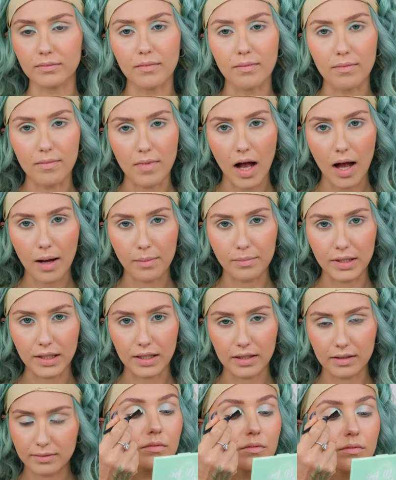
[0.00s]

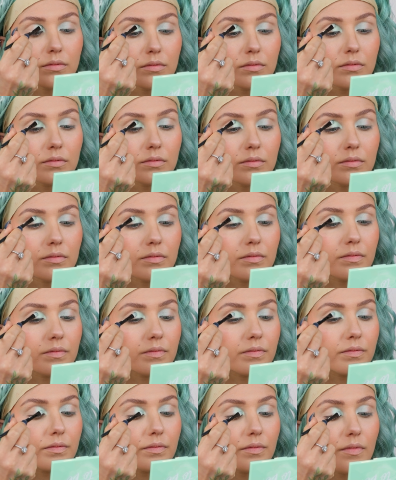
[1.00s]
Mommy.
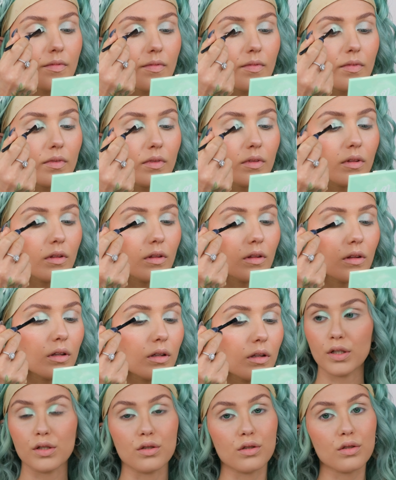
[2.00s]
Mojito Mommy.
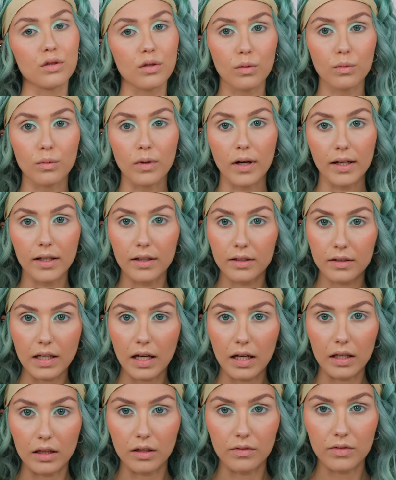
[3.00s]
It is so wild.
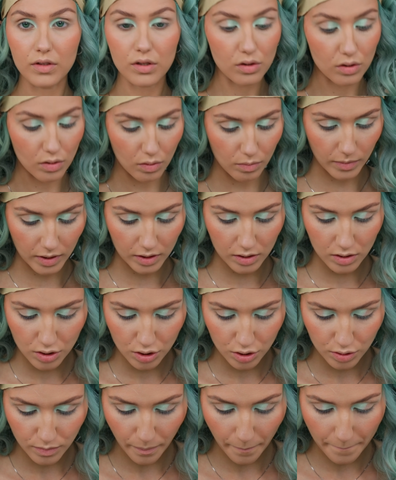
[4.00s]
I love it so
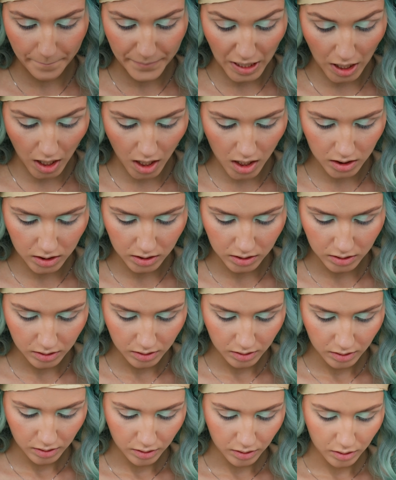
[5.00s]
much. But
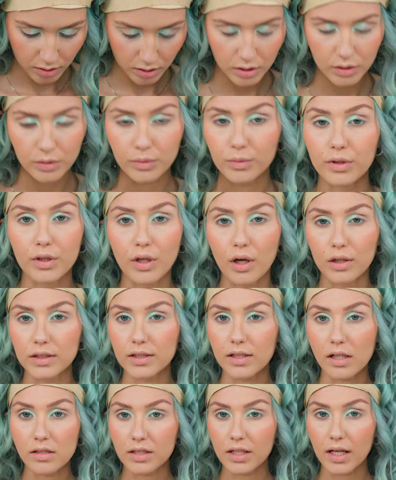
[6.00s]
we're
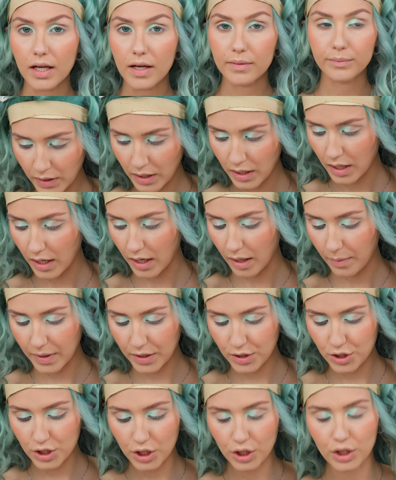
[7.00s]
not done yet. I'm
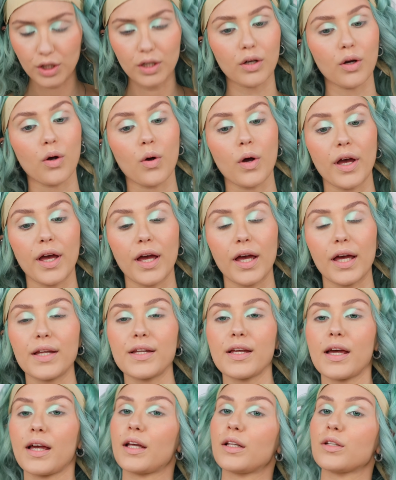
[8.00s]
actually going to go
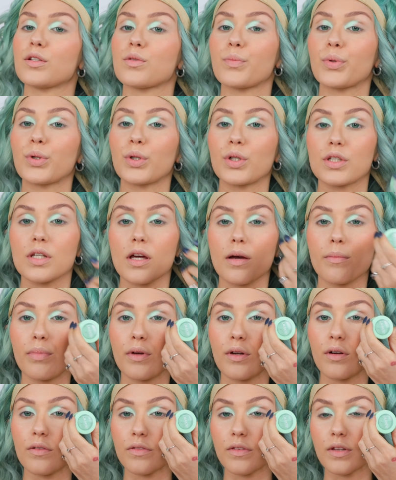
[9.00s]
ahead and put a
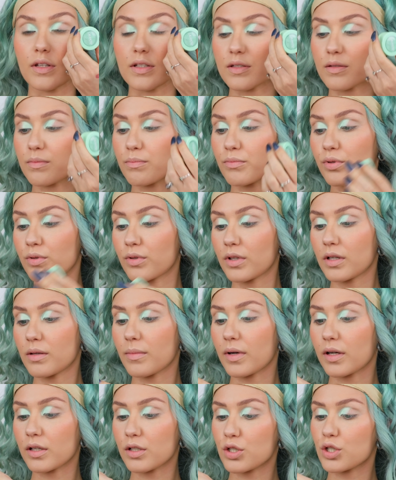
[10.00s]
bit of this pretty
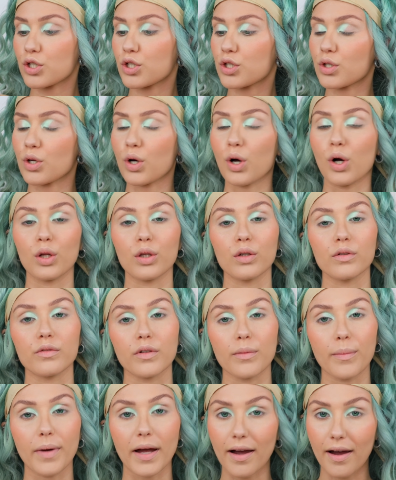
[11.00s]
much all
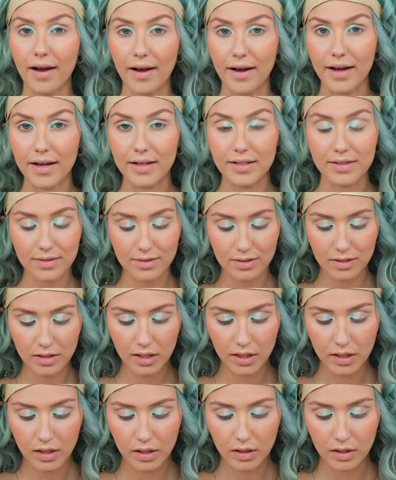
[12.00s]
over my eyes,